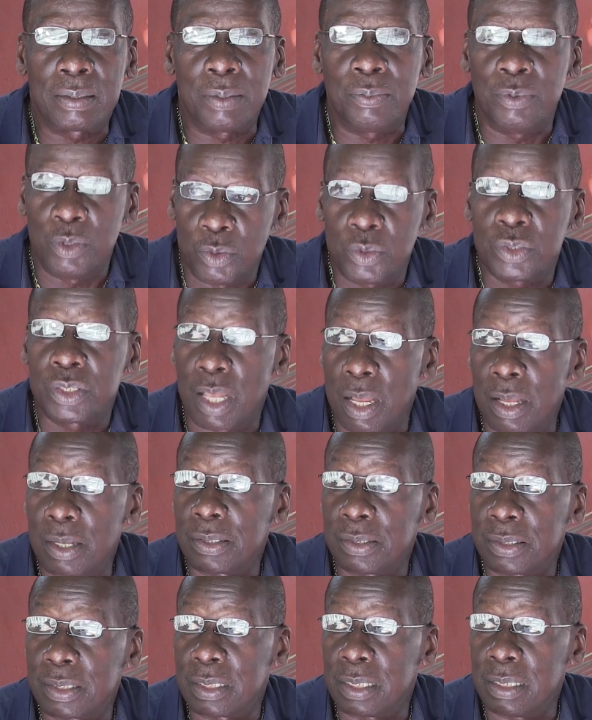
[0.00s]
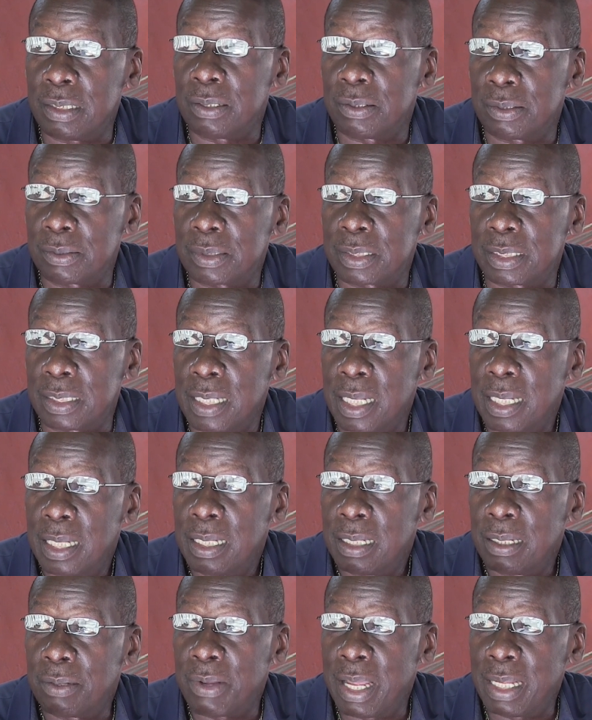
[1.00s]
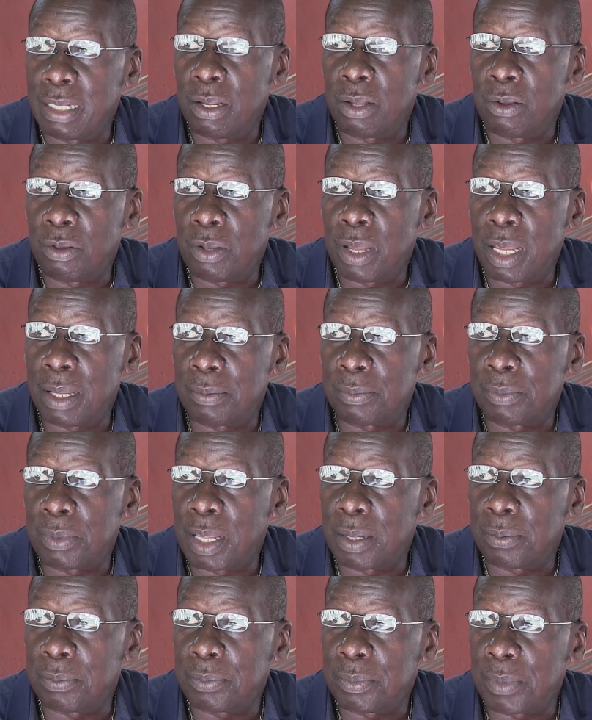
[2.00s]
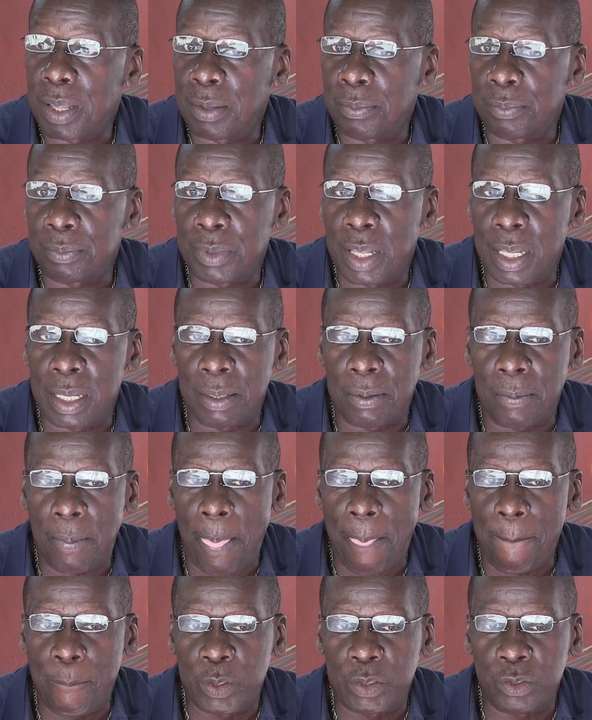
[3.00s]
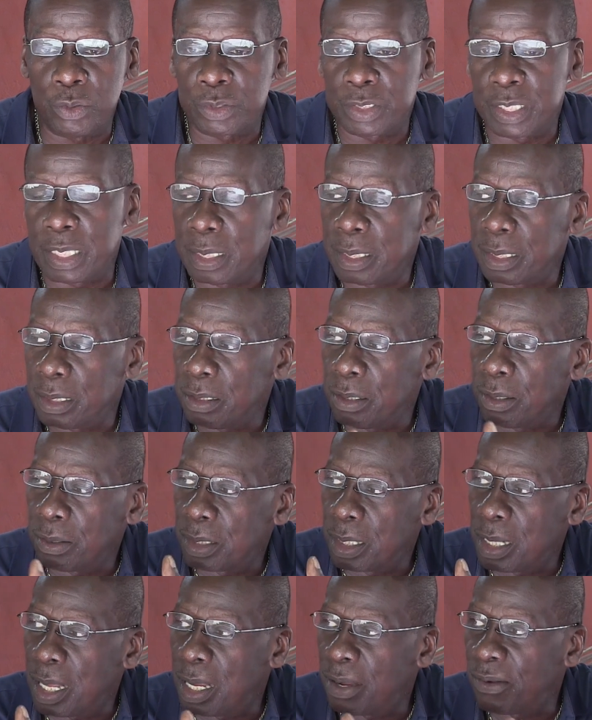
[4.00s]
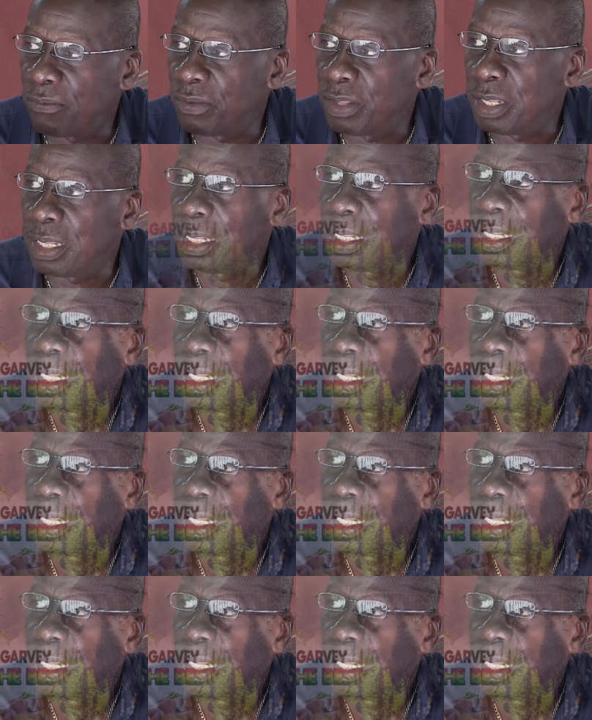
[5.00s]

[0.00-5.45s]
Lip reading: new songs, you know. Right now I'm producing Young Garvey,